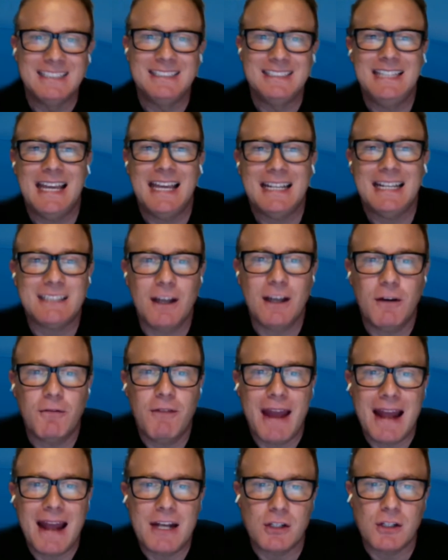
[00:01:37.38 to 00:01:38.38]
CX
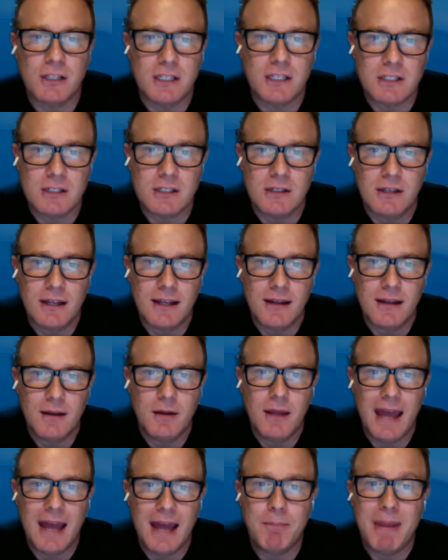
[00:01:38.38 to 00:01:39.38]
evangelist
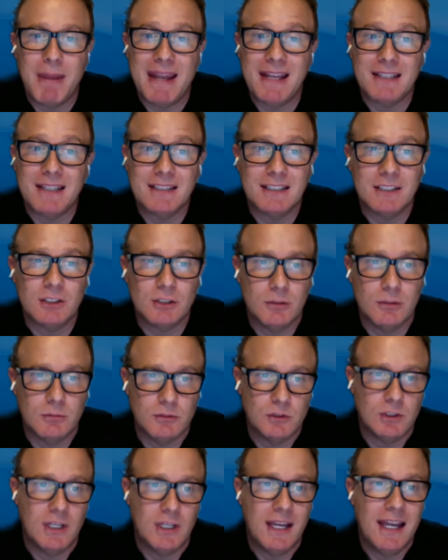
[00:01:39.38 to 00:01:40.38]
at Pegasystems,
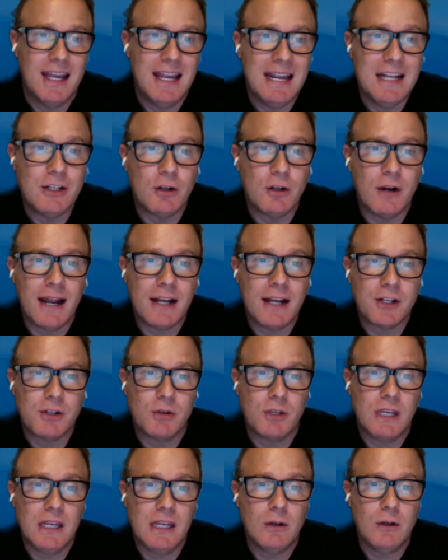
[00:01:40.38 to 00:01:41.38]

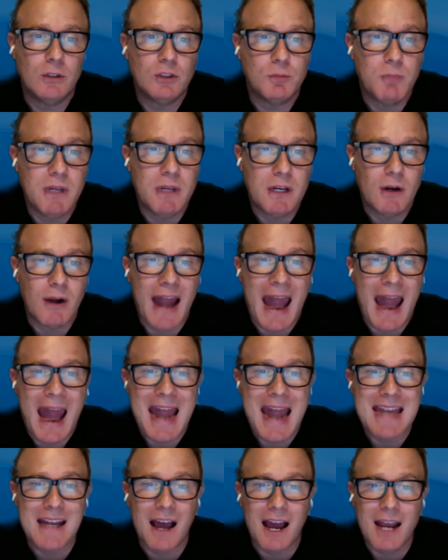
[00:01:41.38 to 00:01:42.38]
international keynote speaker
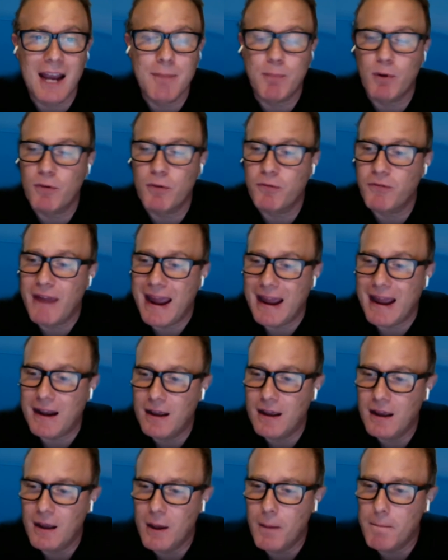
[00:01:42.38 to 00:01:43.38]
and hyperfan
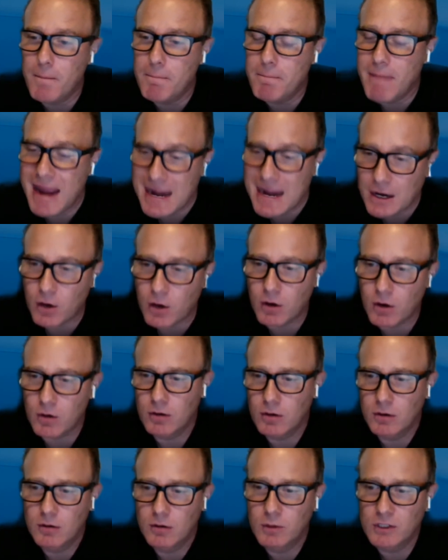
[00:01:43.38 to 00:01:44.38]
maker,
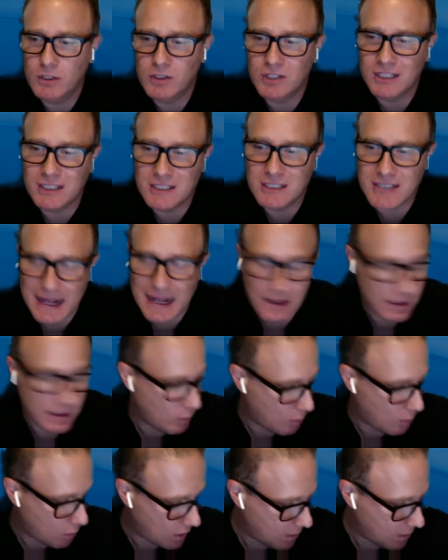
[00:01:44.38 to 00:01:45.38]
which is exactly what we're